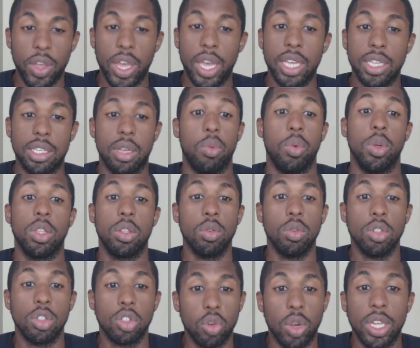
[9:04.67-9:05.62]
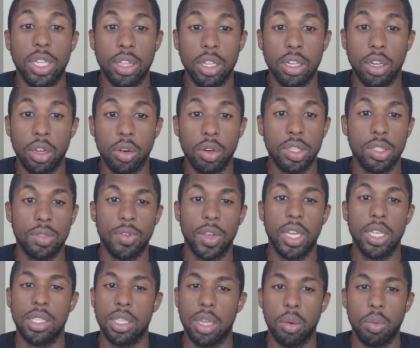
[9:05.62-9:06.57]
phase, I went through the strength endurance
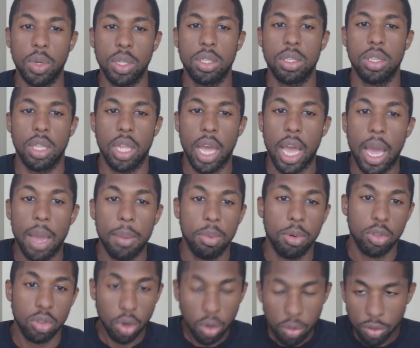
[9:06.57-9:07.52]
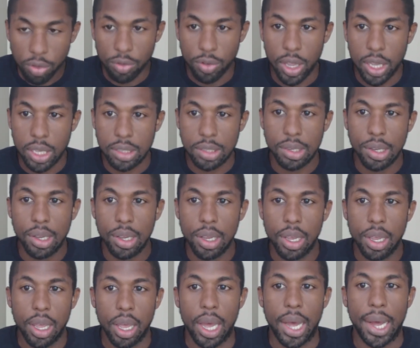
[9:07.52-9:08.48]
phase, and I went to the hypertrophy phase
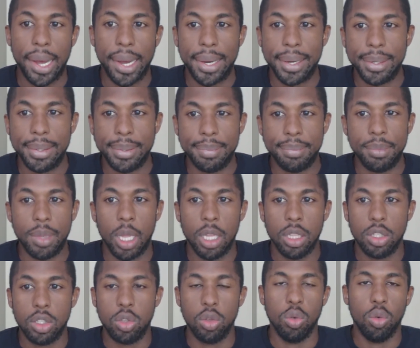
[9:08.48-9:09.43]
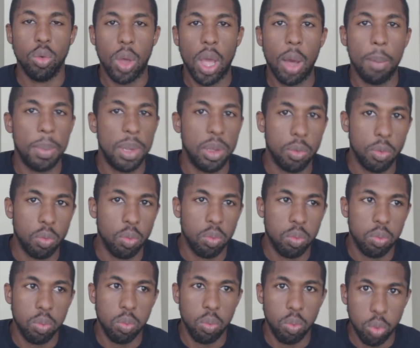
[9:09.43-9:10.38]
to help me
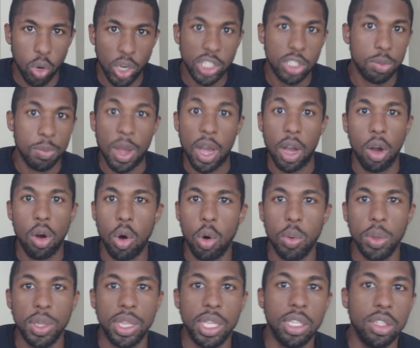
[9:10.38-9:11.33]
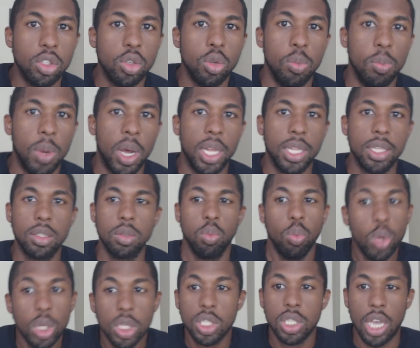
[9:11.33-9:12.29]
reach my goal within 2
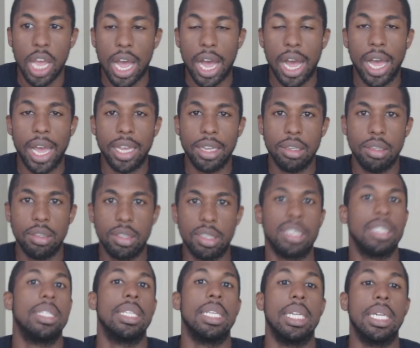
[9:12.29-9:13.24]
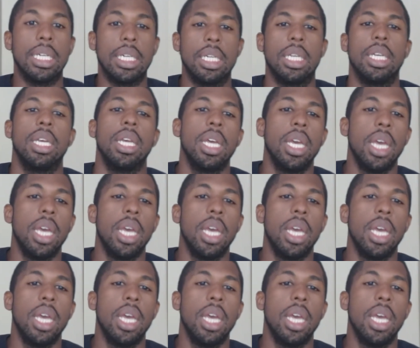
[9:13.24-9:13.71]
months, which I succeeded